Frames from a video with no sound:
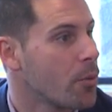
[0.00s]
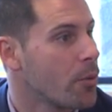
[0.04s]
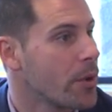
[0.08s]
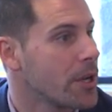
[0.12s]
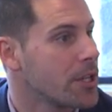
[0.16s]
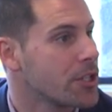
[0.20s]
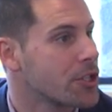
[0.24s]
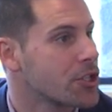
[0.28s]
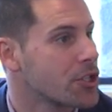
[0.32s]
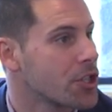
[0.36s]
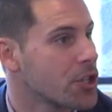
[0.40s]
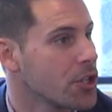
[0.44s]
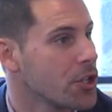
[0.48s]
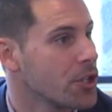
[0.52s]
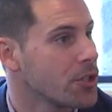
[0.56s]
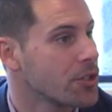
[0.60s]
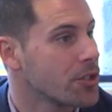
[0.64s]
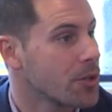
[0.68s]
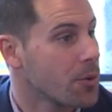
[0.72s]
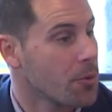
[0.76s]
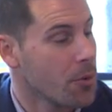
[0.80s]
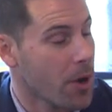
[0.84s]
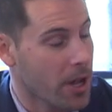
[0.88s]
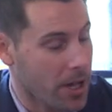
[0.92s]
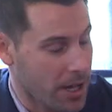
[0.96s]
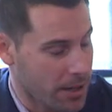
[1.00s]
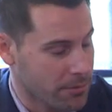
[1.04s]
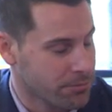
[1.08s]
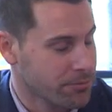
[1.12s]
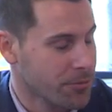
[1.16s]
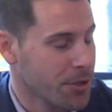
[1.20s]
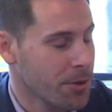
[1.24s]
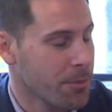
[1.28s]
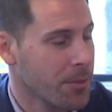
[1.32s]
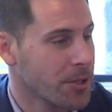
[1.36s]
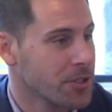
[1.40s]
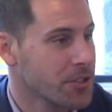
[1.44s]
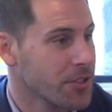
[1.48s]
Which could, well, I'll
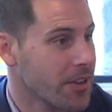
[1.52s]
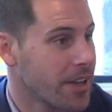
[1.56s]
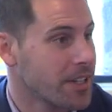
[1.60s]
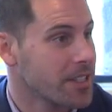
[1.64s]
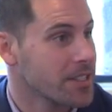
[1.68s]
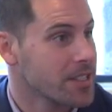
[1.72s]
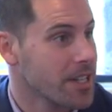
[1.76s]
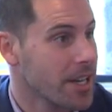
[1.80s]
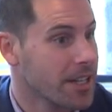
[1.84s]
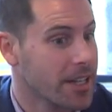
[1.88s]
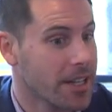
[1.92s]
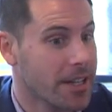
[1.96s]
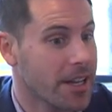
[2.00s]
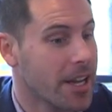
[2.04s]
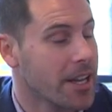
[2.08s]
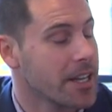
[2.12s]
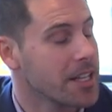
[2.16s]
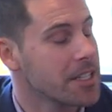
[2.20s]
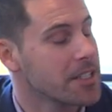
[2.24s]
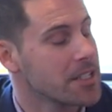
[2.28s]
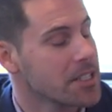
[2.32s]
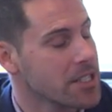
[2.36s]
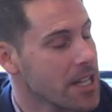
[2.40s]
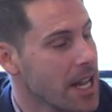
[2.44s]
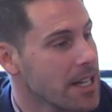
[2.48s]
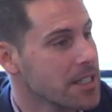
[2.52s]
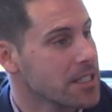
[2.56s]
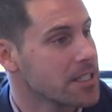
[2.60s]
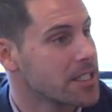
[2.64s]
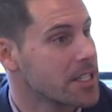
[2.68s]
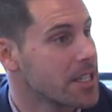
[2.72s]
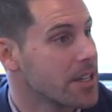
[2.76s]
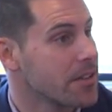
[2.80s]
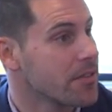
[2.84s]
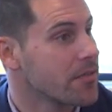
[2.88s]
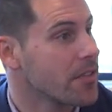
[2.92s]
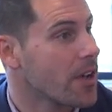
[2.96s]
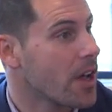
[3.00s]
come on to that in a second. An
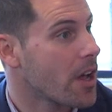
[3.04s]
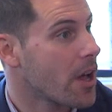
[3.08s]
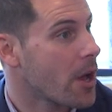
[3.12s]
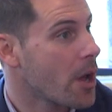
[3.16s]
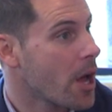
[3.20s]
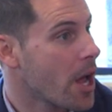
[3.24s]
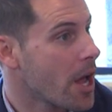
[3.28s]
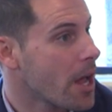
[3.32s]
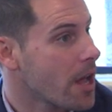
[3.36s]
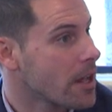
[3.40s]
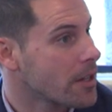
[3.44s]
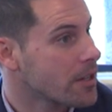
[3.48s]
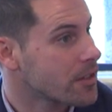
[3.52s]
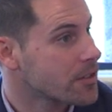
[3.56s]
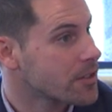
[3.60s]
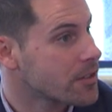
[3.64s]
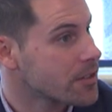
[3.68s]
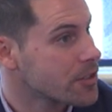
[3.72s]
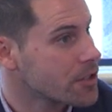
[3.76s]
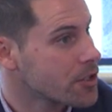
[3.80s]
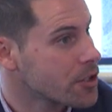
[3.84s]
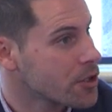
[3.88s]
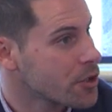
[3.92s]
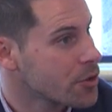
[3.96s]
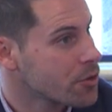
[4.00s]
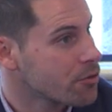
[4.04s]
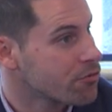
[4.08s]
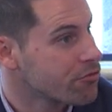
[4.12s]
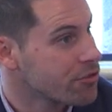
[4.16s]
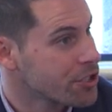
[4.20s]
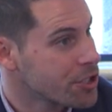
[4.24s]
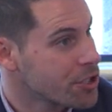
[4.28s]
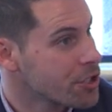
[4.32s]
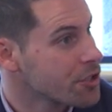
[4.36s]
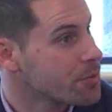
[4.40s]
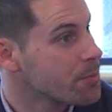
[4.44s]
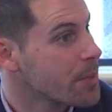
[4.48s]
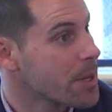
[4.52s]
incentive to
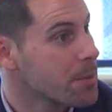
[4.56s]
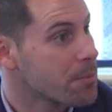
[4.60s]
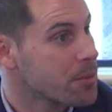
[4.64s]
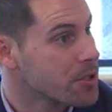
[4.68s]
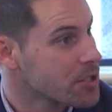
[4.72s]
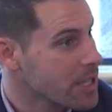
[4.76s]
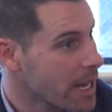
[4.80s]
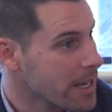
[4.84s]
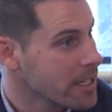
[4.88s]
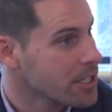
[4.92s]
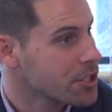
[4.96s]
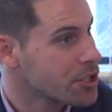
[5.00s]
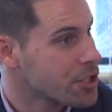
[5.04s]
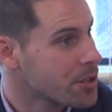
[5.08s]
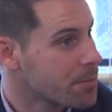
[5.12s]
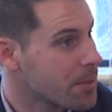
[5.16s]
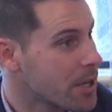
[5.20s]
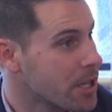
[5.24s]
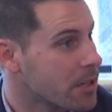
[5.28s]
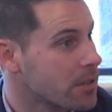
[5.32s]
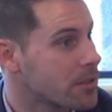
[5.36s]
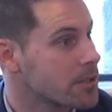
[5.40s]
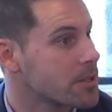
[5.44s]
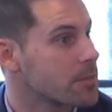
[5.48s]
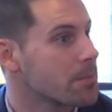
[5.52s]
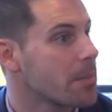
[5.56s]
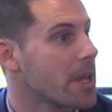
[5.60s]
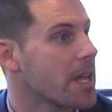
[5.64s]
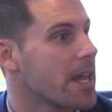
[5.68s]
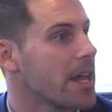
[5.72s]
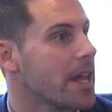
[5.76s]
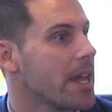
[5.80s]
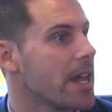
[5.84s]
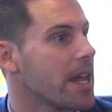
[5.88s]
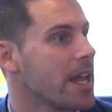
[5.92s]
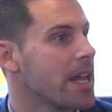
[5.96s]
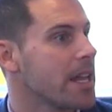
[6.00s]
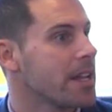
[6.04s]
reduce people's energy bills
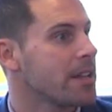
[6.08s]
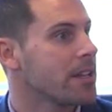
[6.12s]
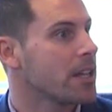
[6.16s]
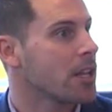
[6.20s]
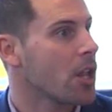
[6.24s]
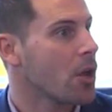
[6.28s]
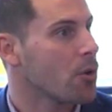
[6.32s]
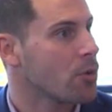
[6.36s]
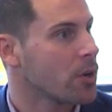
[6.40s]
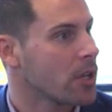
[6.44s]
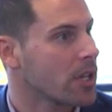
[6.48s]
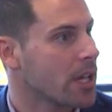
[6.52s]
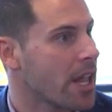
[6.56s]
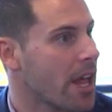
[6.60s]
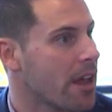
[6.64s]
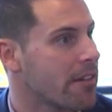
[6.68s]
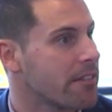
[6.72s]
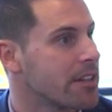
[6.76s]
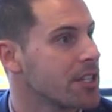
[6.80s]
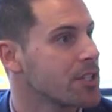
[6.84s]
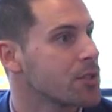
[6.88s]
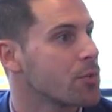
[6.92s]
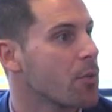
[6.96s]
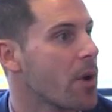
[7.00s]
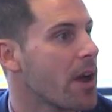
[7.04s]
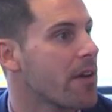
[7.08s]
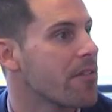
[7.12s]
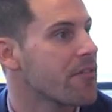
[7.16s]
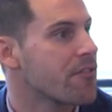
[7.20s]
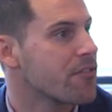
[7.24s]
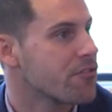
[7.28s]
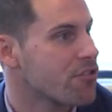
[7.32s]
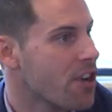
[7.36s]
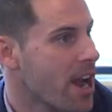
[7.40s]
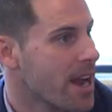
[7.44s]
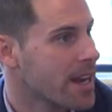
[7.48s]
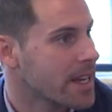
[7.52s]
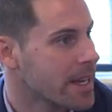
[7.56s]
in local areas where
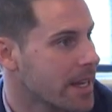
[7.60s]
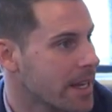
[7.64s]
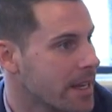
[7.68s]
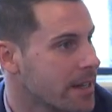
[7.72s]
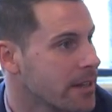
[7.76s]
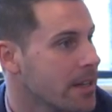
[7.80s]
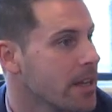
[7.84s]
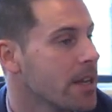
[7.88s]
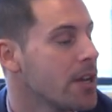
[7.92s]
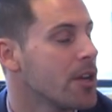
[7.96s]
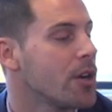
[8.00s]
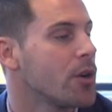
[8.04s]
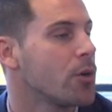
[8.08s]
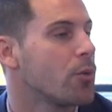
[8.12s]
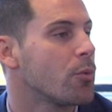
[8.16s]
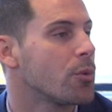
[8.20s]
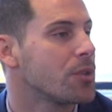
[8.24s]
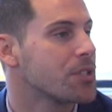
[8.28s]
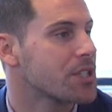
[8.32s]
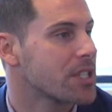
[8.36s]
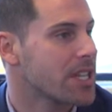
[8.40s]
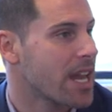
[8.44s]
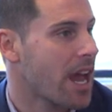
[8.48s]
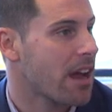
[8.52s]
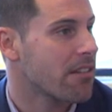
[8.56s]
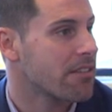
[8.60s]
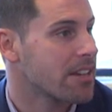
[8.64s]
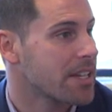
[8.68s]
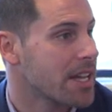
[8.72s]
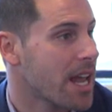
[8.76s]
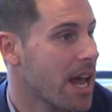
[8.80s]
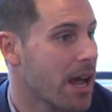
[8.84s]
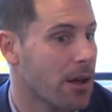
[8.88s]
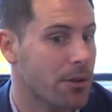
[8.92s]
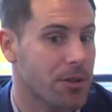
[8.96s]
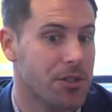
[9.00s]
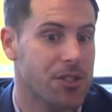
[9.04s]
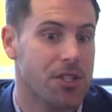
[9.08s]
fracking was carried
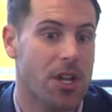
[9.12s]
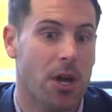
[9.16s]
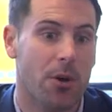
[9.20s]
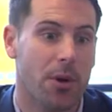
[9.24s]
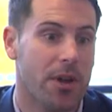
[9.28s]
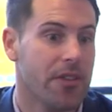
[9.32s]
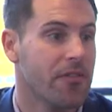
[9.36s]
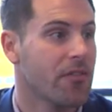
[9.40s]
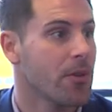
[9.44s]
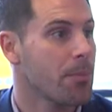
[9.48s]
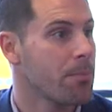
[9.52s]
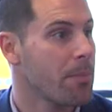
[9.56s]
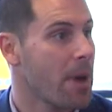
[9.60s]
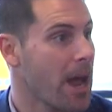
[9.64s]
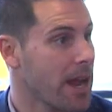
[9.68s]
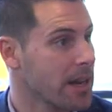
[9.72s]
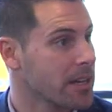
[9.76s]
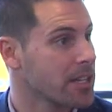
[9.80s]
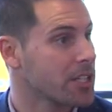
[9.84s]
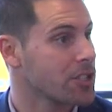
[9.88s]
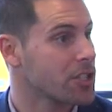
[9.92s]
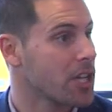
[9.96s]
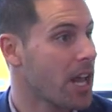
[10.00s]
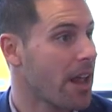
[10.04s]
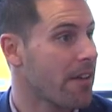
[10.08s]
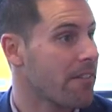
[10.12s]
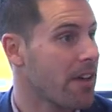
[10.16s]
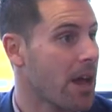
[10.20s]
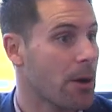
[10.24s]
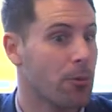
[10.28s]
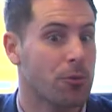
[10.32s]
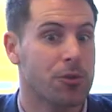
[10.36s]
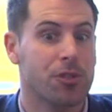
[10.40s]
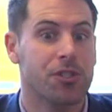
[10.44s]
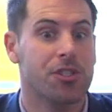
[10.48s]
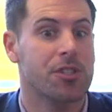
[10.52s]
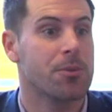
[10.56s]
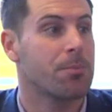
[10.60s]
out. So if a package like that
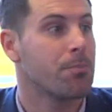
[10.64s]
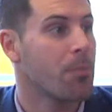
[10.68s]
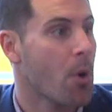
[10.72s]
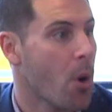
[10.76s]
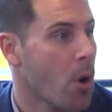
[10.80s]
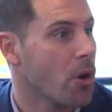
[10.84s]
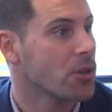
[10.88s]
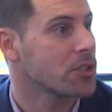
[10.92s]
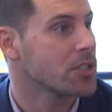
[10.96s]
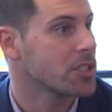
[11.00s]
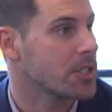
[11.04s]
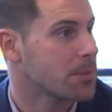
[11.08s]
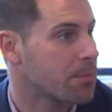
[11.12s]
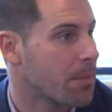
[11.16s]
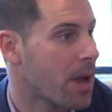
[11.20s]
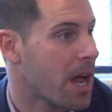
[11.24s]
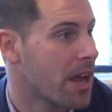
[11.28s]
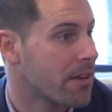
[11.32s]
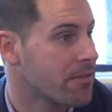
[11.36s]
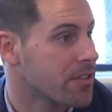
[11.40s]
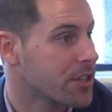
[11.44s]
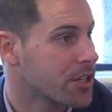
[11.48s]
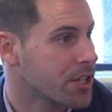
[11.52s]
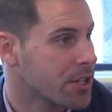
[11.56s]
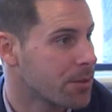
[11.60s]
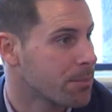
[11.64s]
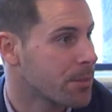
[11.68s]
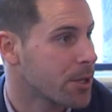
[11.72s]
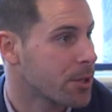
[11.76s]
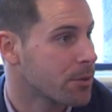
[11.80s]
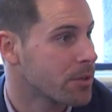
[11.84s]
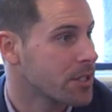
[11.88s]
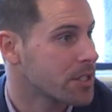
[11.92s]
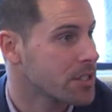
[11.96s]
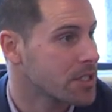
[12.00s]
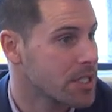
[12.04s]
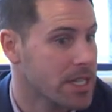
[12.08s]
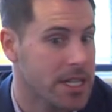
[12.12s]
was supported by the
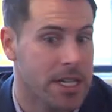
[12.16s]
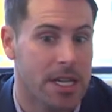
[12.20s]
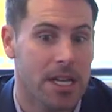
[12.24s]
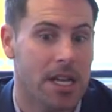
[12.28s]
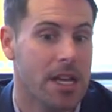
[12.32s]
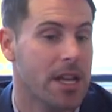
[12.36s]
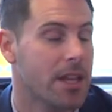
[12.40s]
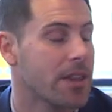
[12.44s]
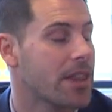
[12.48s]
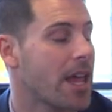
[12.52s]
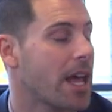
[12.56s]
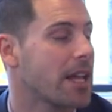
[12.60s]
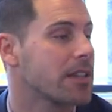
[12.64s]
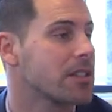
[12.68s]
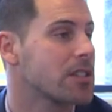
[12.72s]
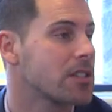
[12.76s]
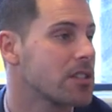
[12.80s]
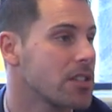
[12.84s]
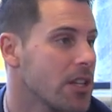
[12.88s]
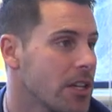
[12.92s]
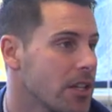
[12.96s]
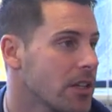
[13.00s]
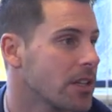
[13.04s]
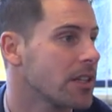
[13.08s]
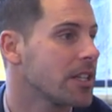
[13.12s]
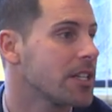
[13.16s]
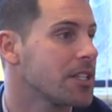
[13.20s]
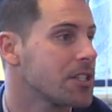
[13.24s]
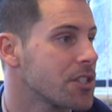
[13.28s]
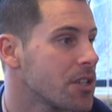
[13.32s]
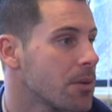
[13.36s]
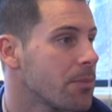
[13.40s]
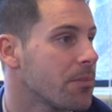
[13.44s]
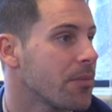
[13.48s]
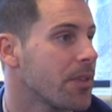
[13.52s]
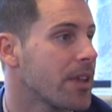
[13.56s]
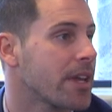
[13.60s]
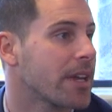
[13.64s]
community, that's certainly
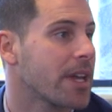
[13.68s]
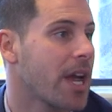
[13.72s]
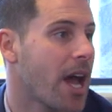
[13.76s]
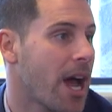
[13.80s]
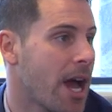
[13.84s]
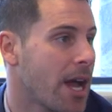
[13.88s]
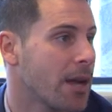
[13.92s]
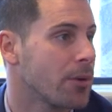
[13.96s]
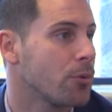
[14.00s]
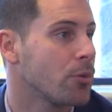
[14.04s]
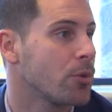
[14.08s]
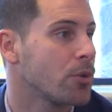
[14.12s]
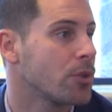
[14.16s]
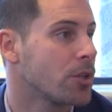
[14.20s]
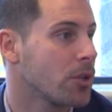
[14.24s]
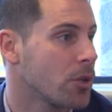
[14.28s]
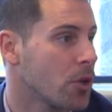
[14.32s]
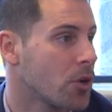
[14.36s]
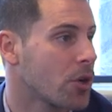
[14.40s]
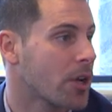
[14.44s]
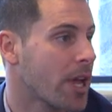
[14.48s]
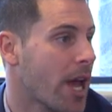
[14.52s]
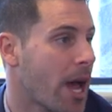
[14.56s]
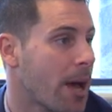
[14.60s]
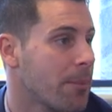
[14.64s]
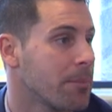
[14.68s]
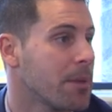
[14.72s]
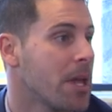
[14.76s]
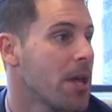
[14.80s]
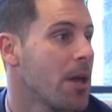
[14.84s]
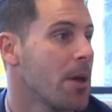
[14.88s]
something I would look at.